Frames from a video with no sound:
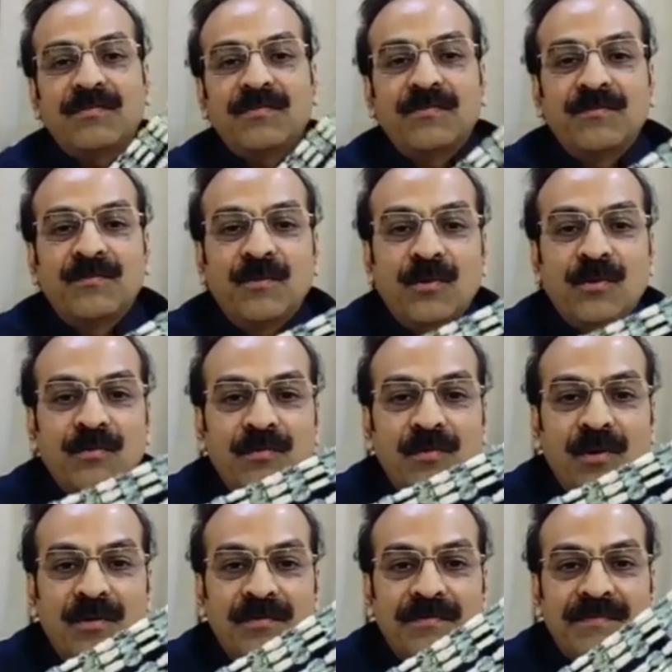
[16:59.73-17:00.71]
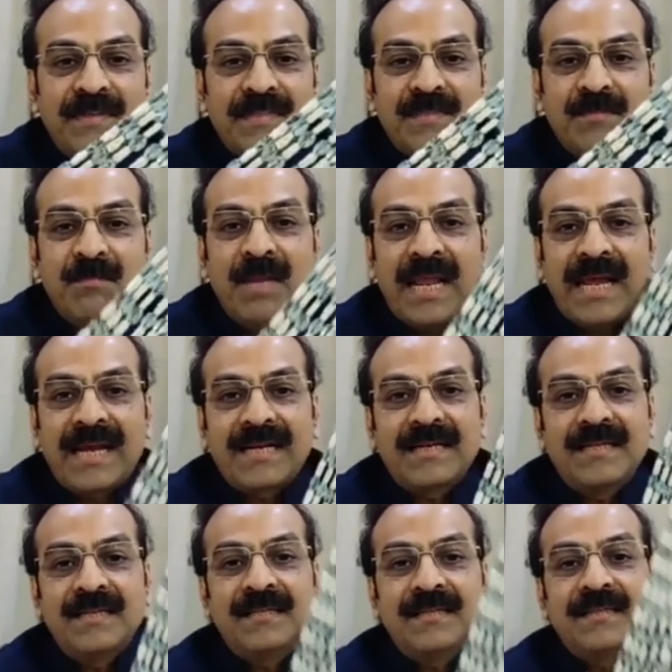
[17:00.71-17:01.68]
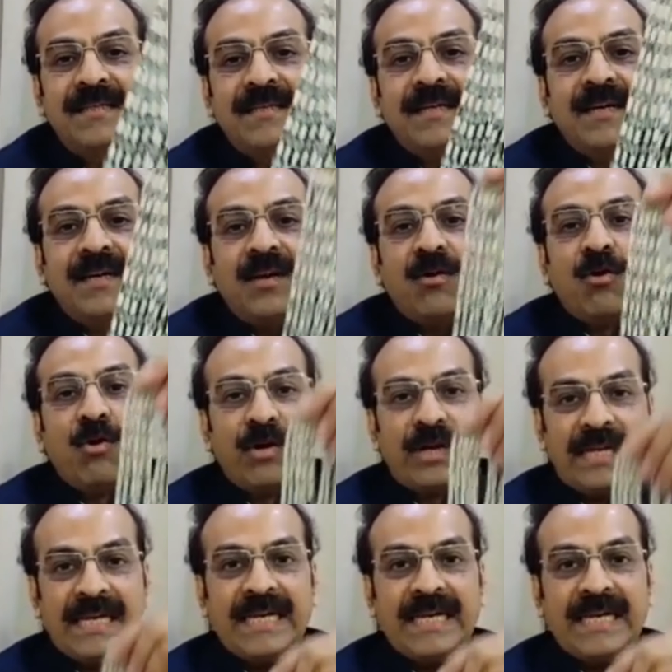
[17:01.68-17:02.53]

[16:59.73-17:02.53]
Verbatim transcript: full of this blackened oil.